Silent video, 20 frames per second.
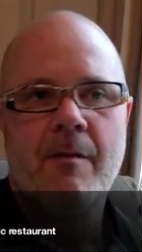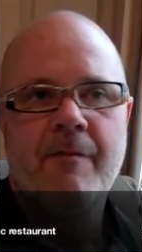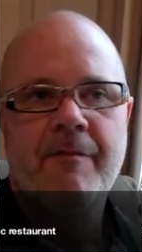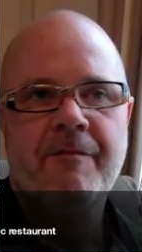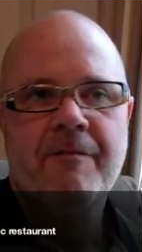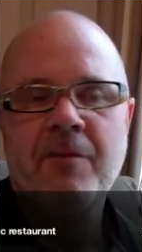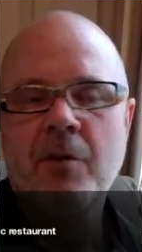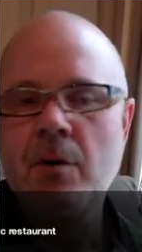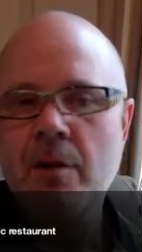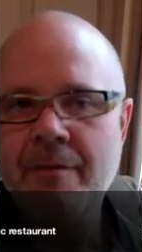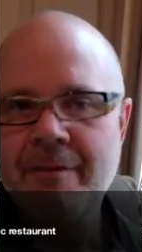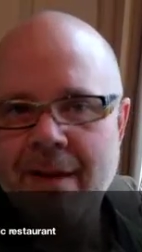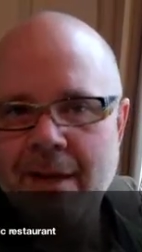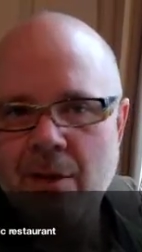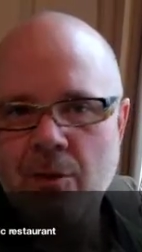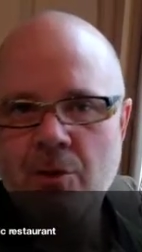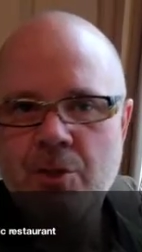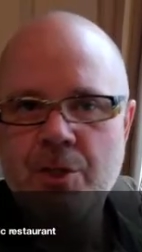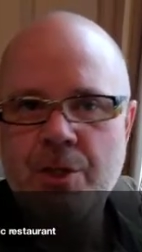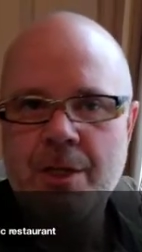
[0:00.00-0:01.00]
full of
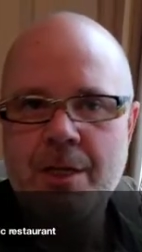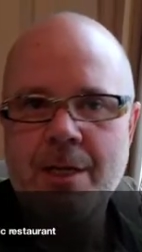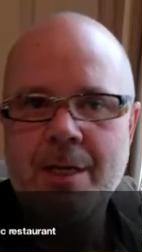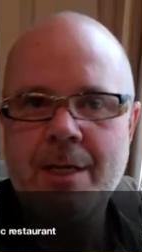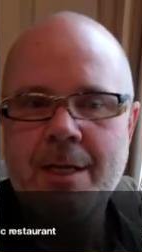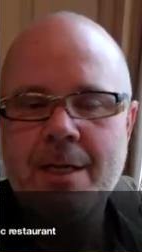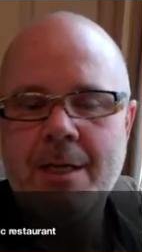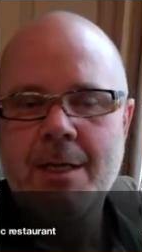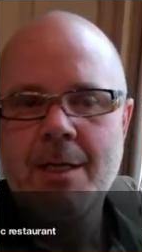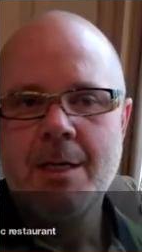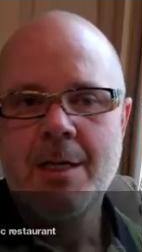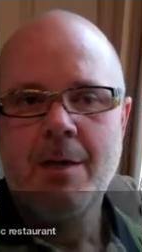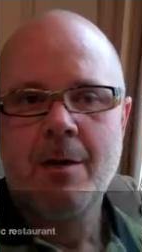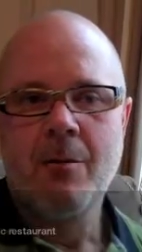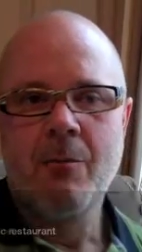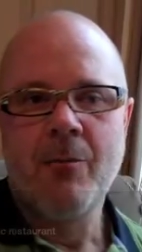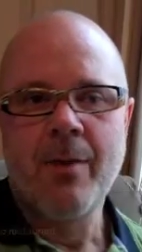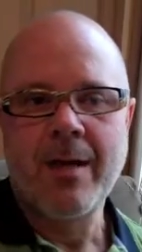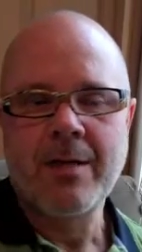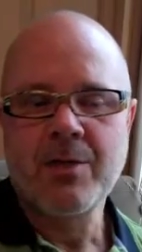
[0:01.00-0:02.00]
energy
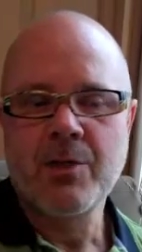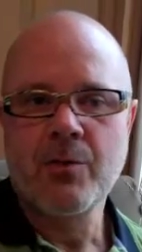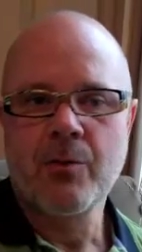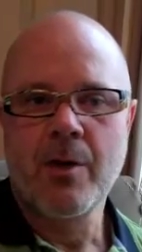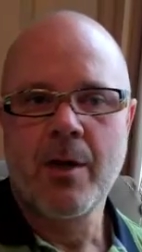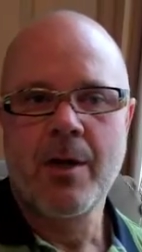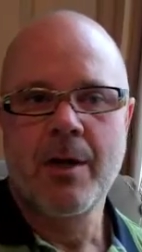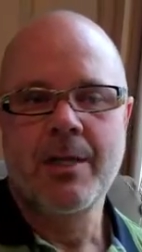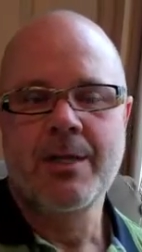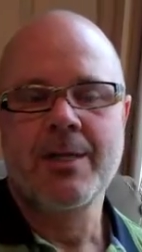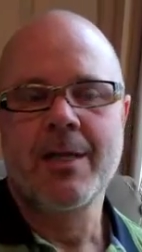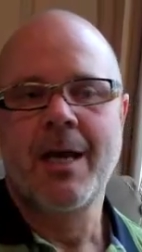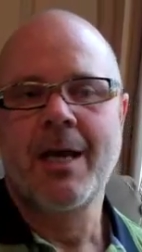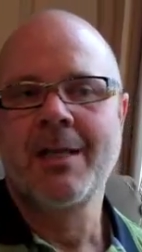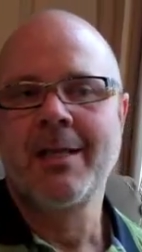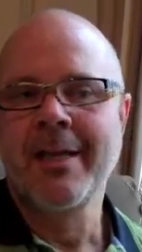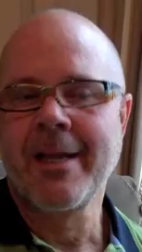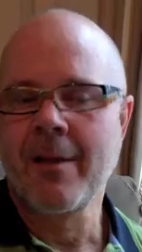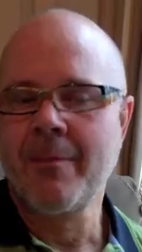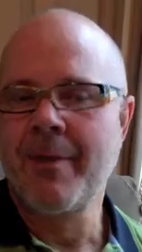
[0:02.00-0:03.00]
restaurant, a
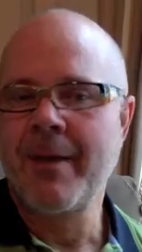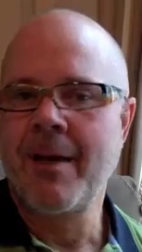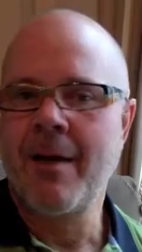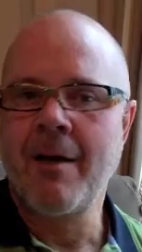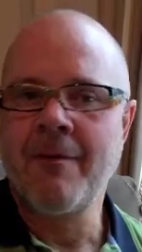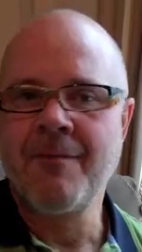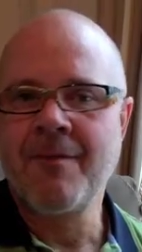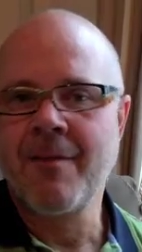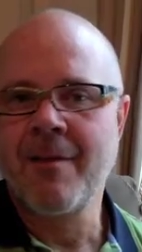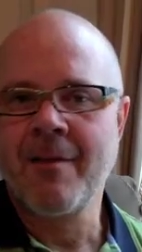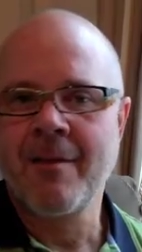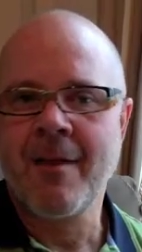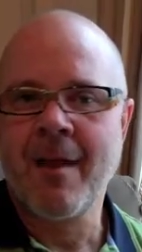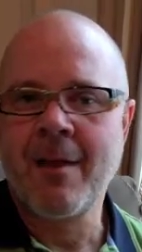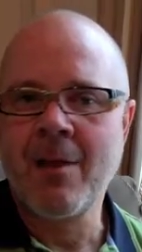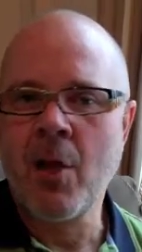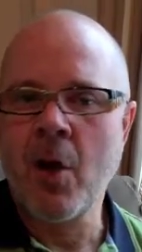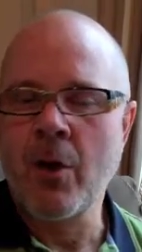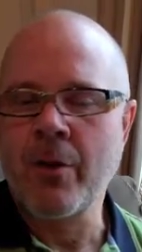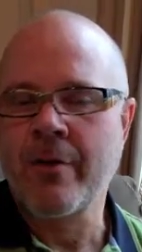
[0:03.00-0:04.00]
little bit off
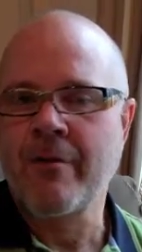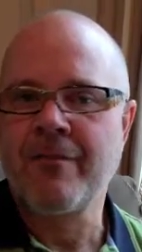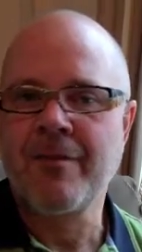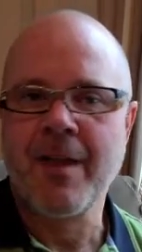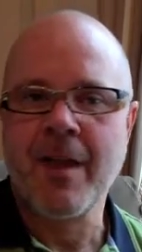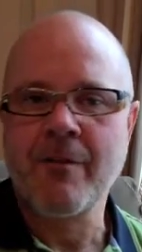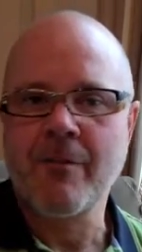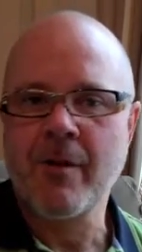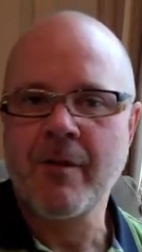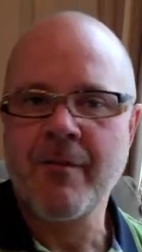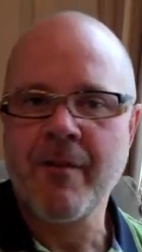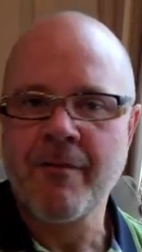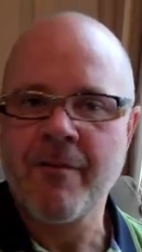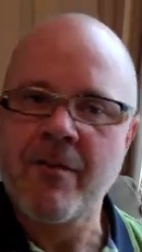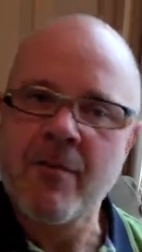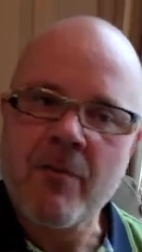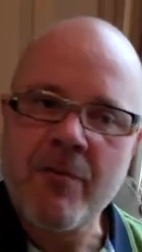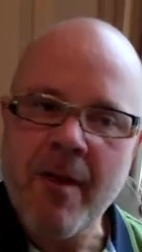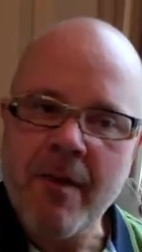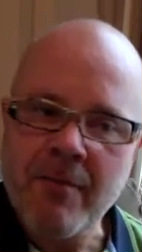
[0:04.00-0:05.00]
along the flavor of if
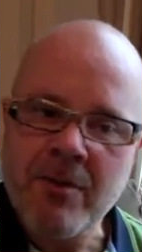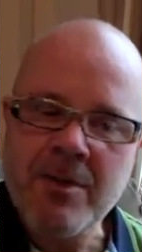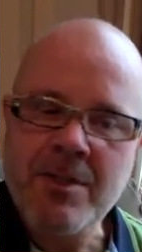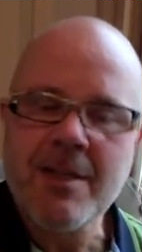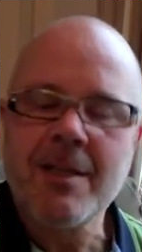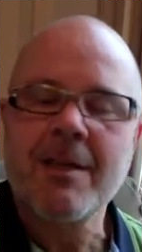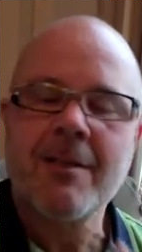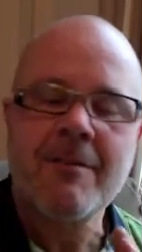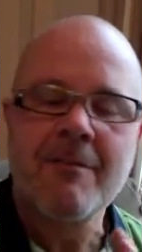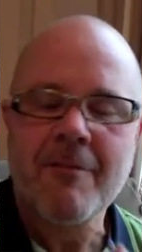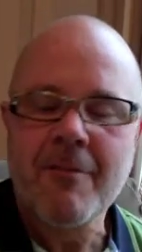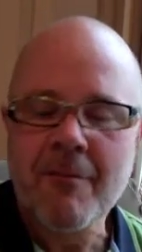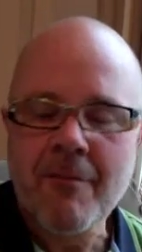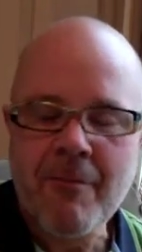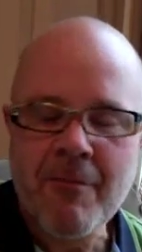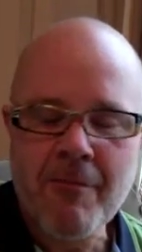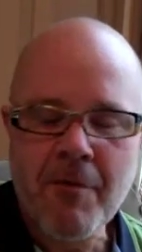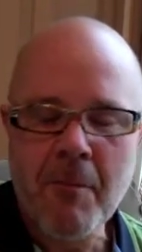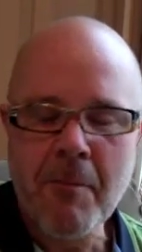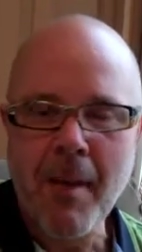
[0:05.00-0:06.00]
you've ever seen
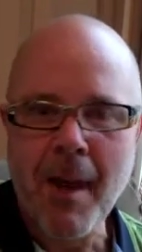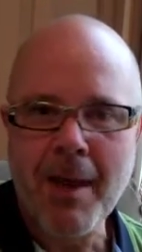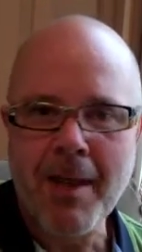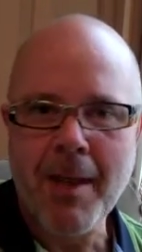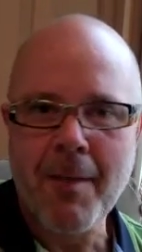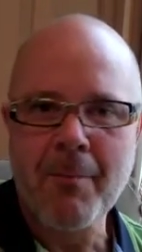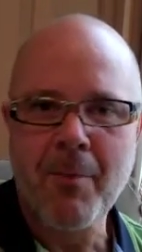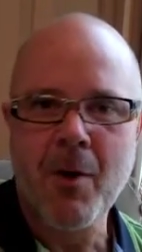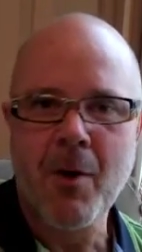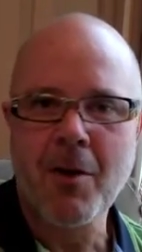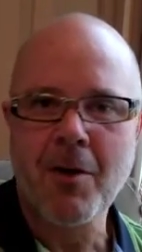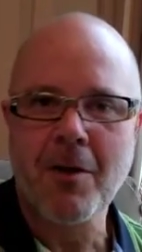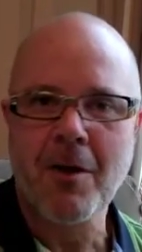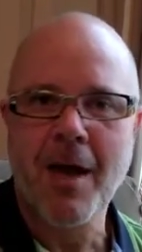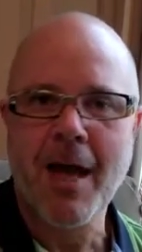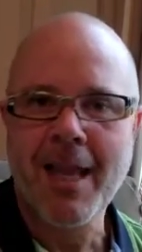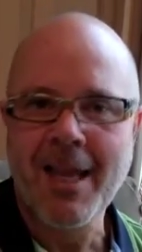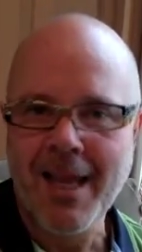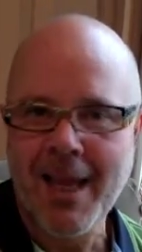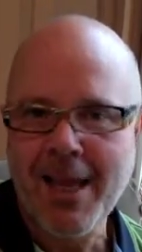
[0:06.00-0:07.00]
from my epoch,
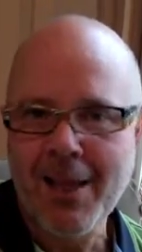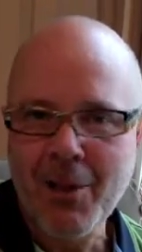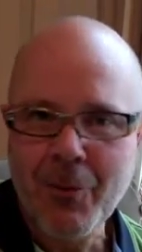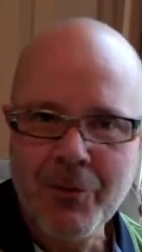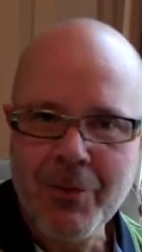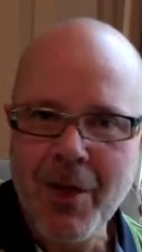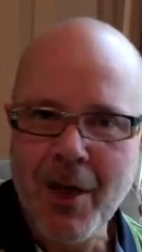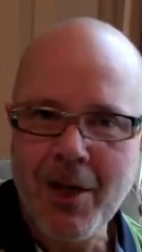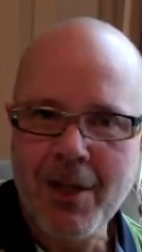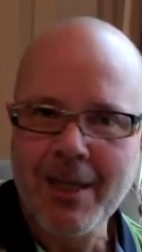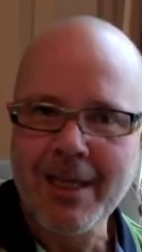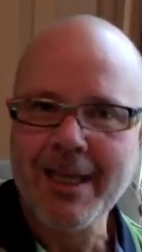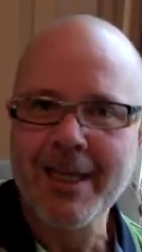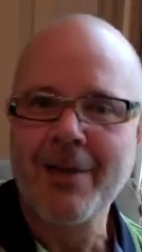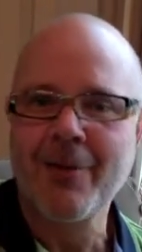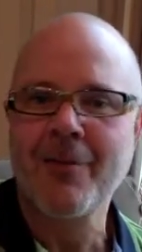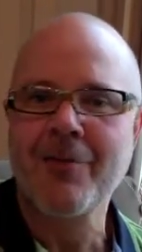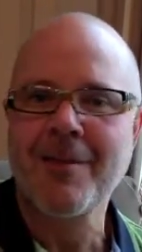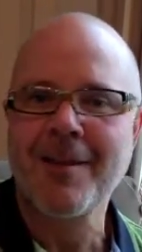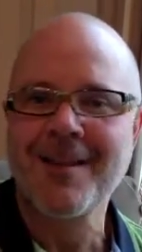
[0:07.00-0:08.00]
Hello
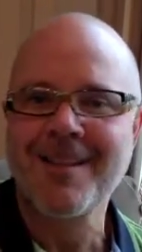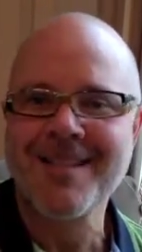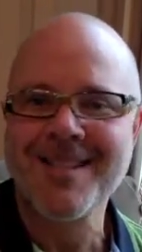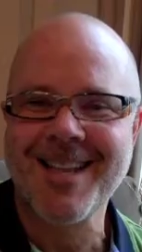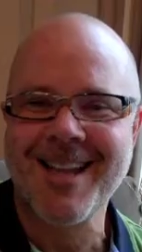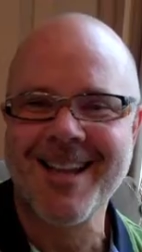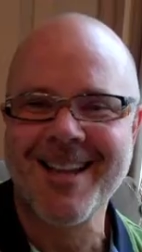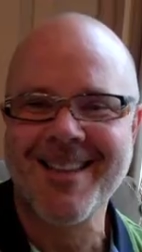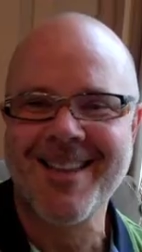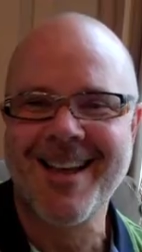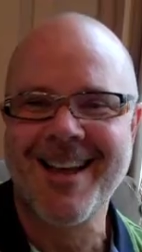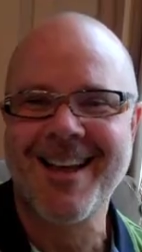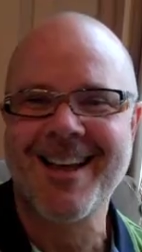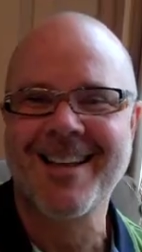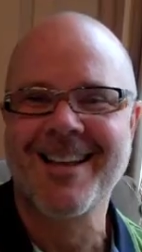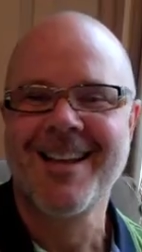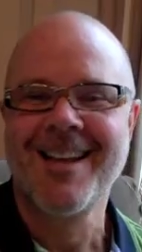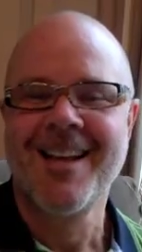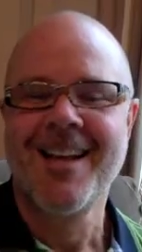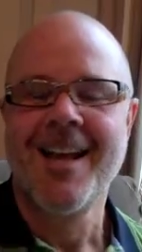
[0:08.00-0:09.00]
Dolly, or things like that.